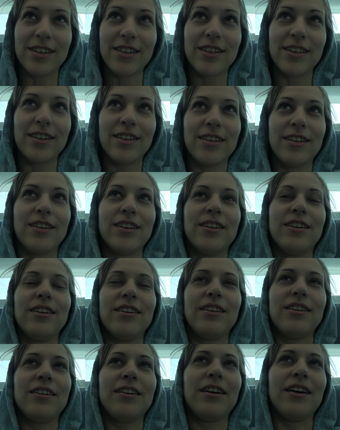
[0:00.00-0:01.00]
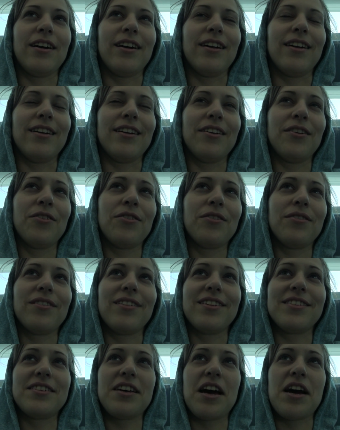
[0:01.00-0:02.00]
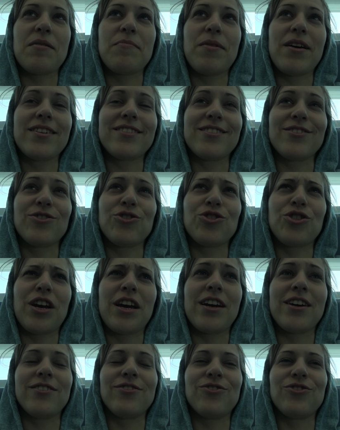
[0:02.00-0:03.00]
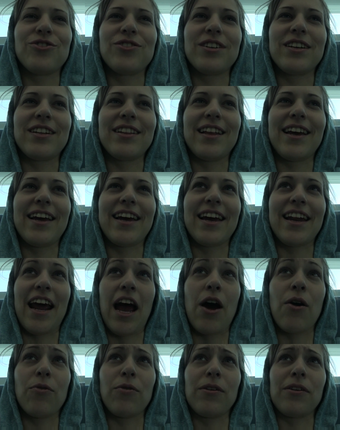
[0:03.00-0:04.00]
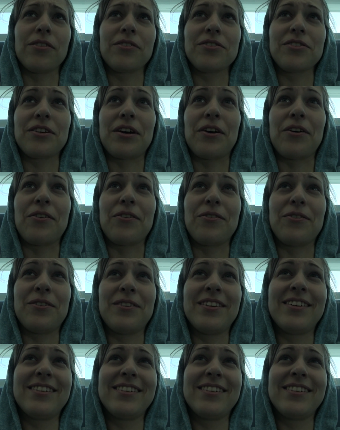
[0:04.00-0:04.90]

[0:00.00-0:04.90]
and the time hasn't changed in like an hour, so